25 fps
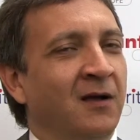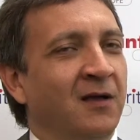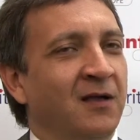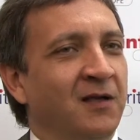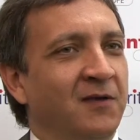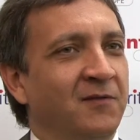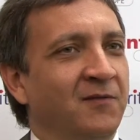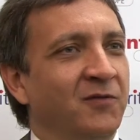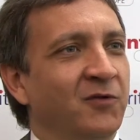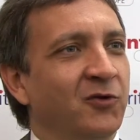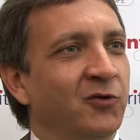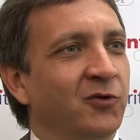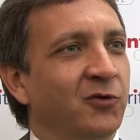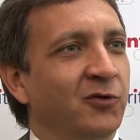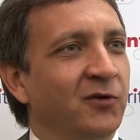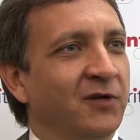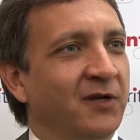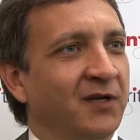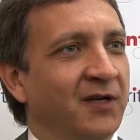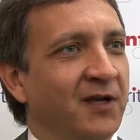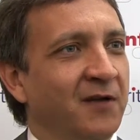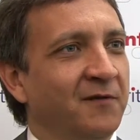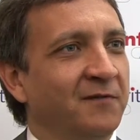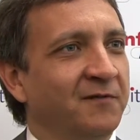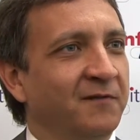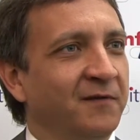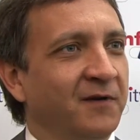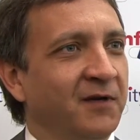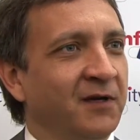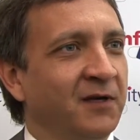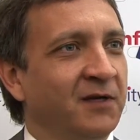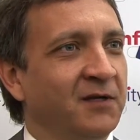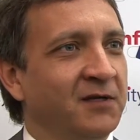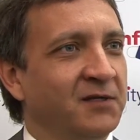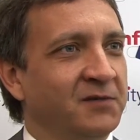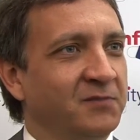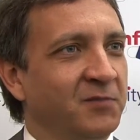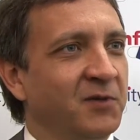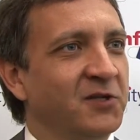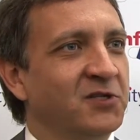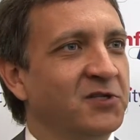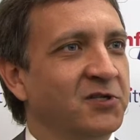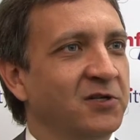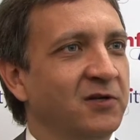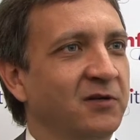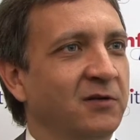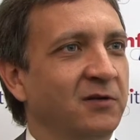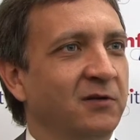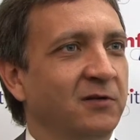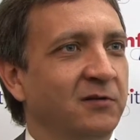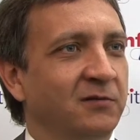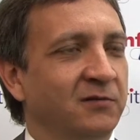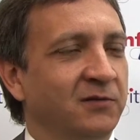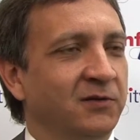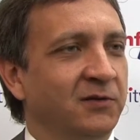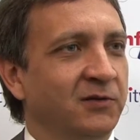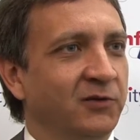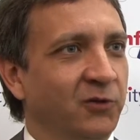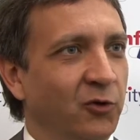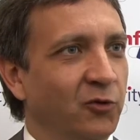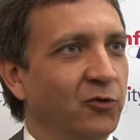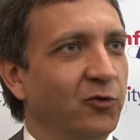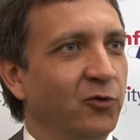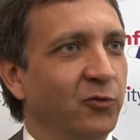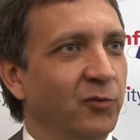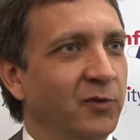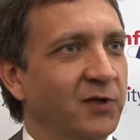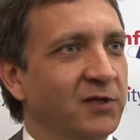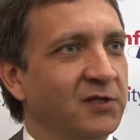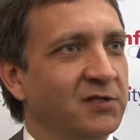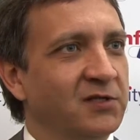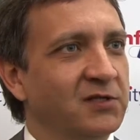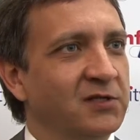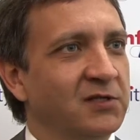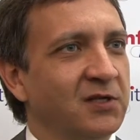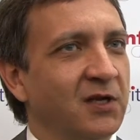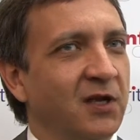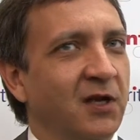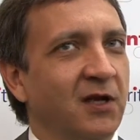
If you have special documents,